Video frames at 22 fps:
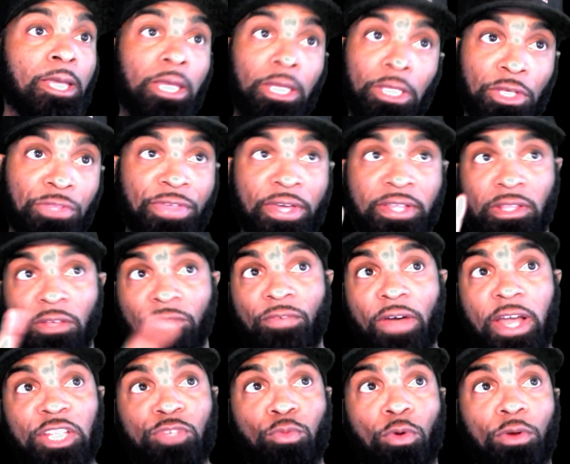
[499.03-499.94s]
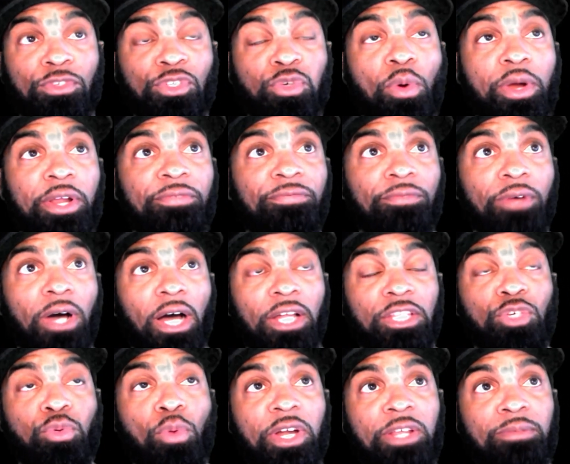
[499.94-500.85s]
You think the fight's worth
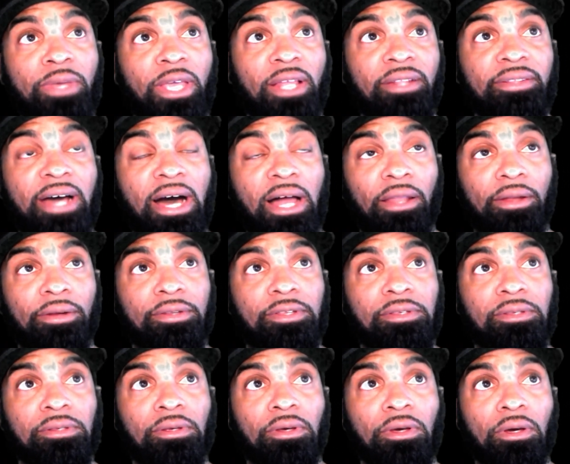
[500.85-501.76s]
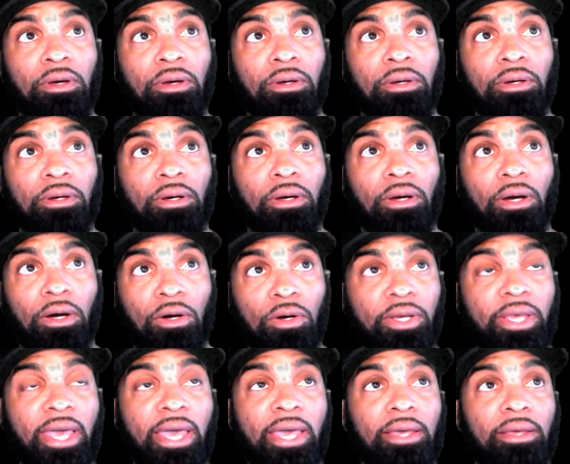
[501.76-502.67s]
$20 million?
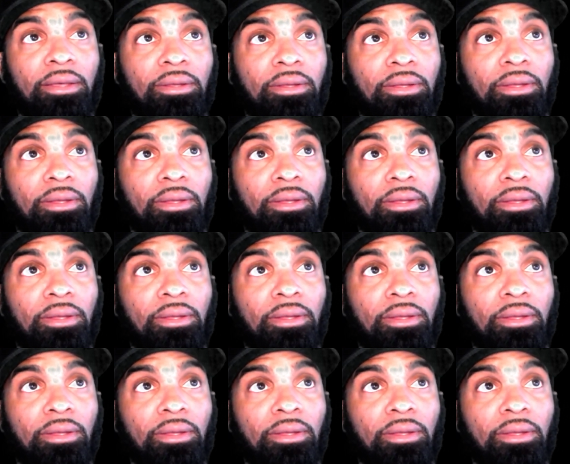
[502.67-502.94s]
Okay.